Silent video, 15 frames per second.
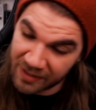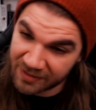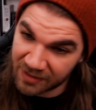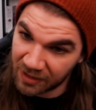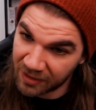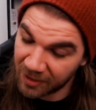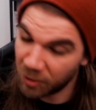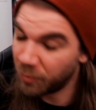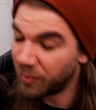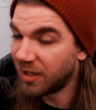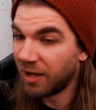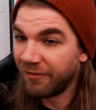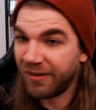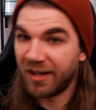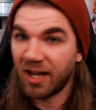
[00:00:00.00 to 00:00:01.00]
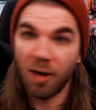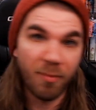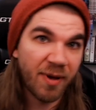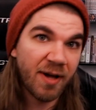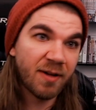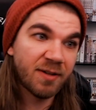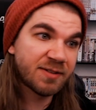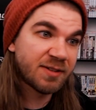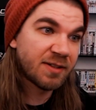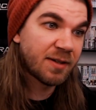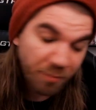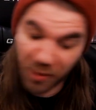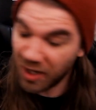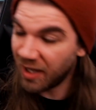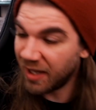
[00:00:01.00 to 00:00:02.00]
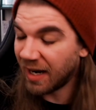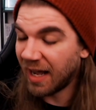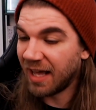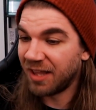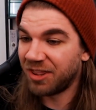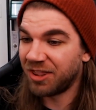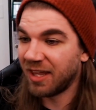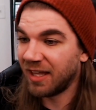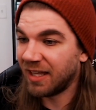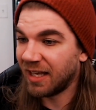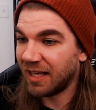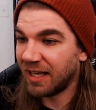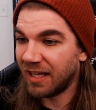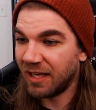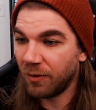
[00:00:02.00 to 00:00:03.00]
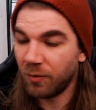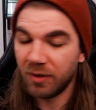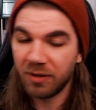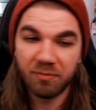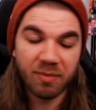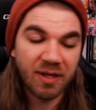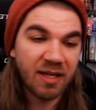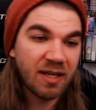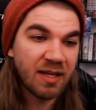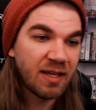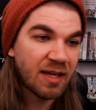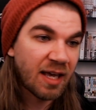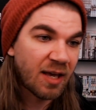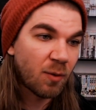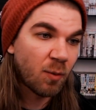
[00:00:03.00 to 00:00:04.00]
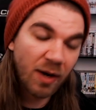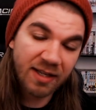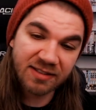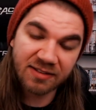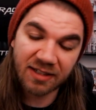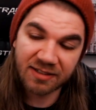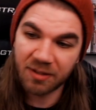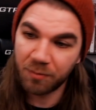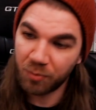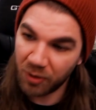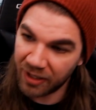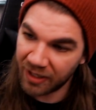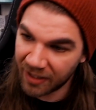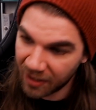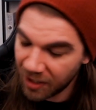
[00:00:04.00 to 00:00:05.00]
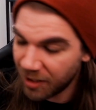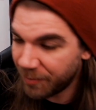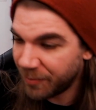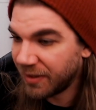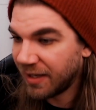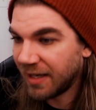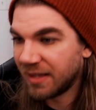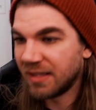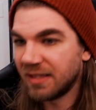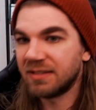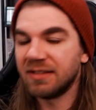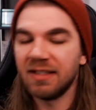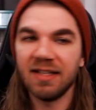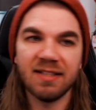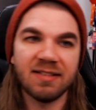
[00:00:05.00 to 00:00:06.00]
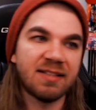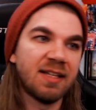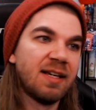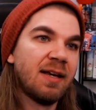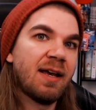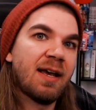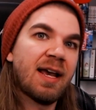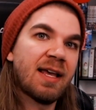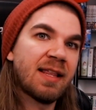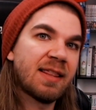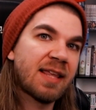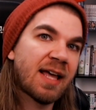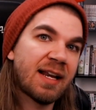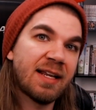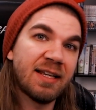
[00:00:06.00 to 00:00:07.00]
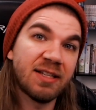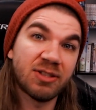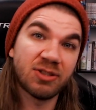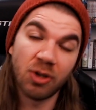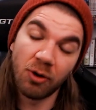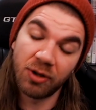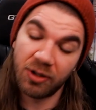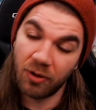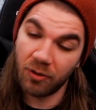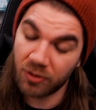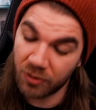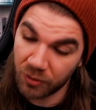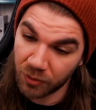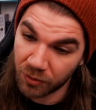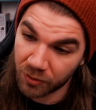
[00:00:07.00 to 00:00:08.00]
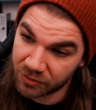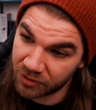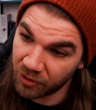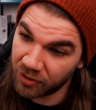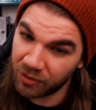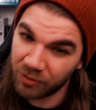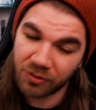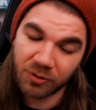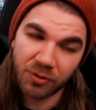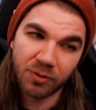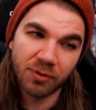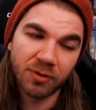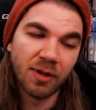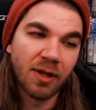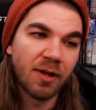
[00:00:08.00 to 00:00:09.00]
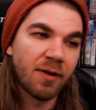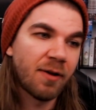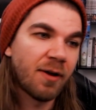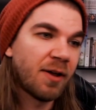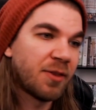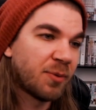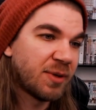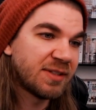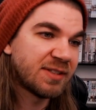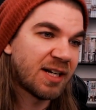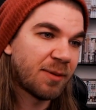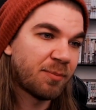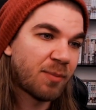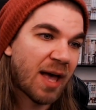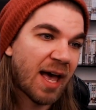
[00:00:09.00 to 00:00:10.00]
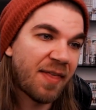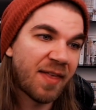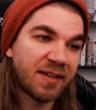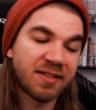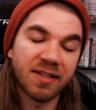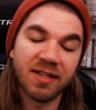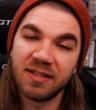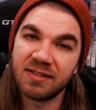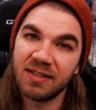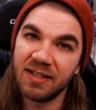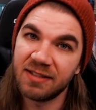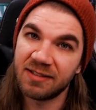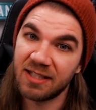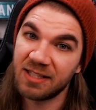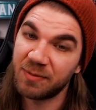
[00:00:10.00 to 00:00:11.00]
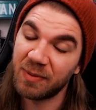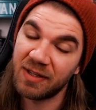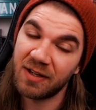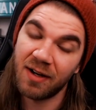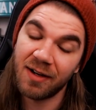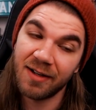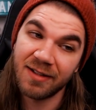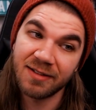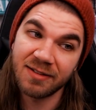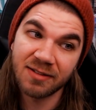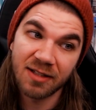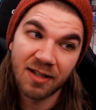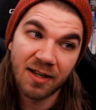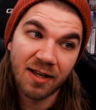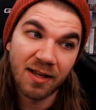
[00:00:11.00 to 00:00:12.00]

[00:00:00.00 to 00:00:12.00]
is a little bit of a cop-out, but I think it would be a waste not to bring it up in this list, and that is Tokyo Ghoul. Tokyo Ghoul, the reason I add that to this list is because